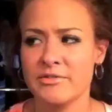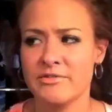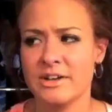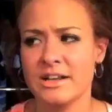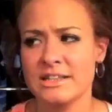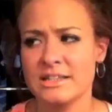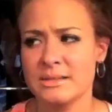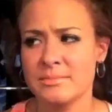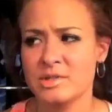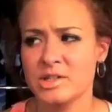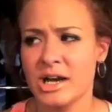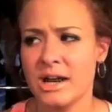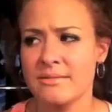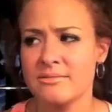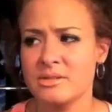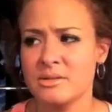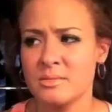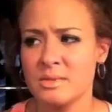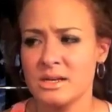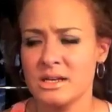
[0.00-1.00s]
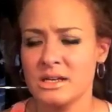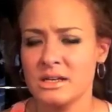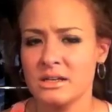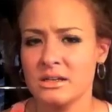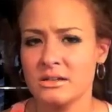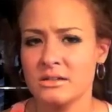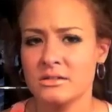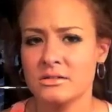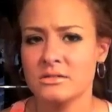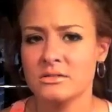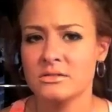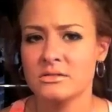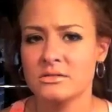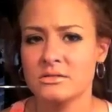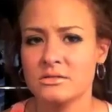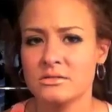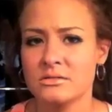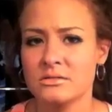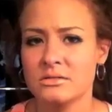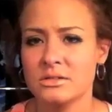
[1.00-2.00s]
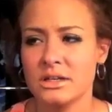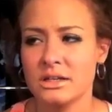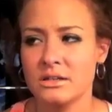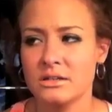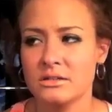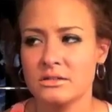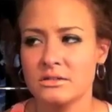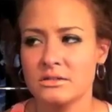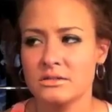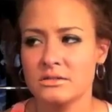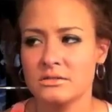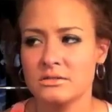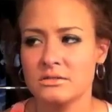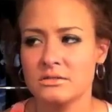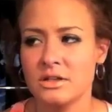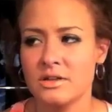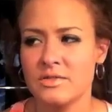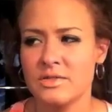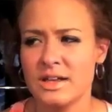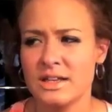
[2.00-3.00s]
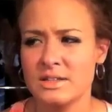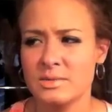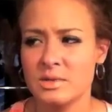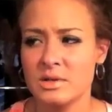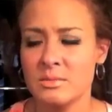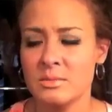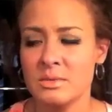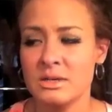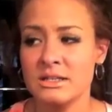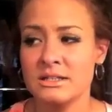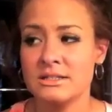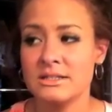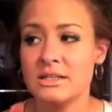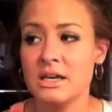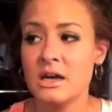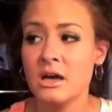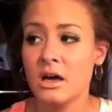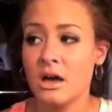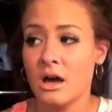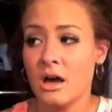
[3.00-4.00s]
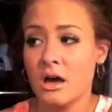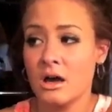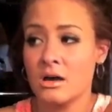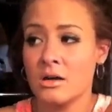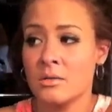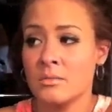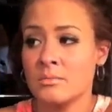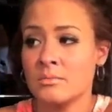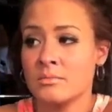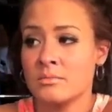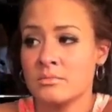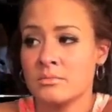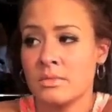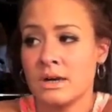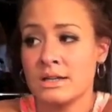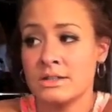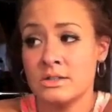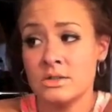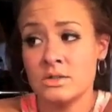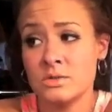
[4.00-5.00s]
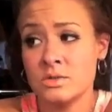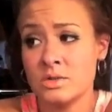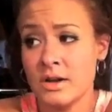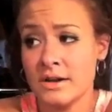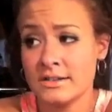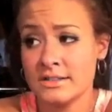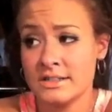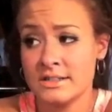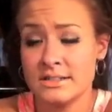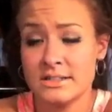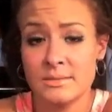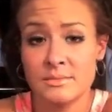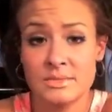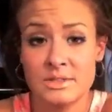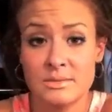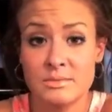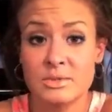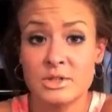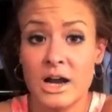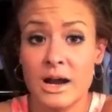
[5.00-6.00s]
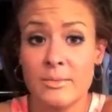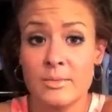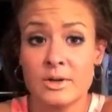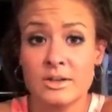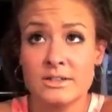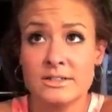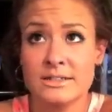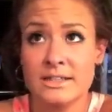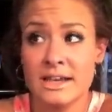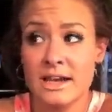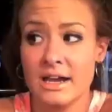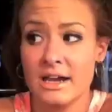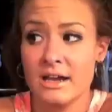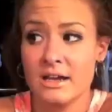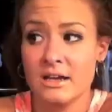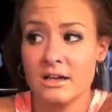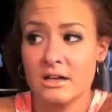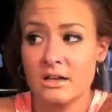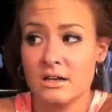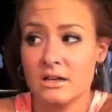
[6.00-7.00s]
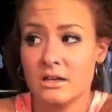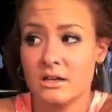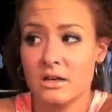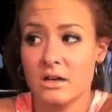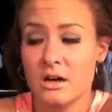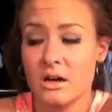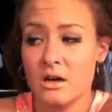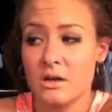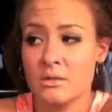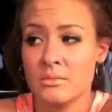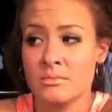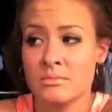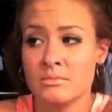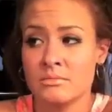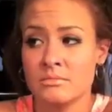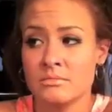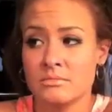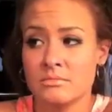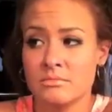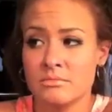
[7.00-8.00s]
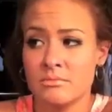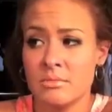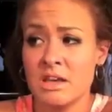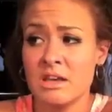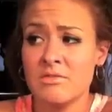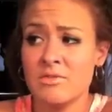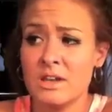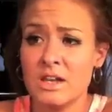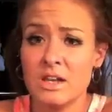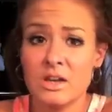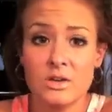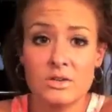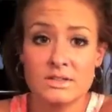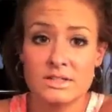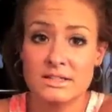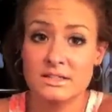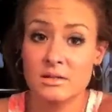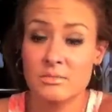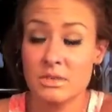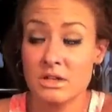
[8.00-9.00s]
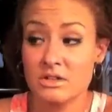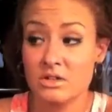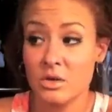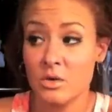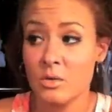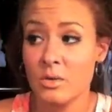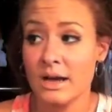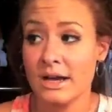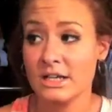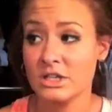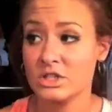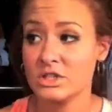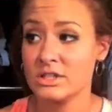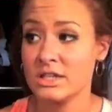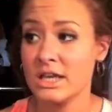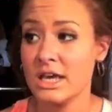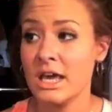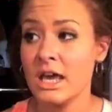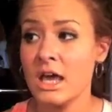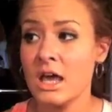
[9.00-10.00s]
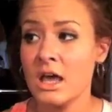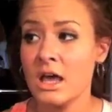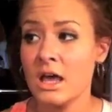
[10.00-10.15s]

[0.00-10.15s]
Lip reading: friends subscribed to me, like if that's what it means. I do talk to some subscribers that make videos and some that don't actually,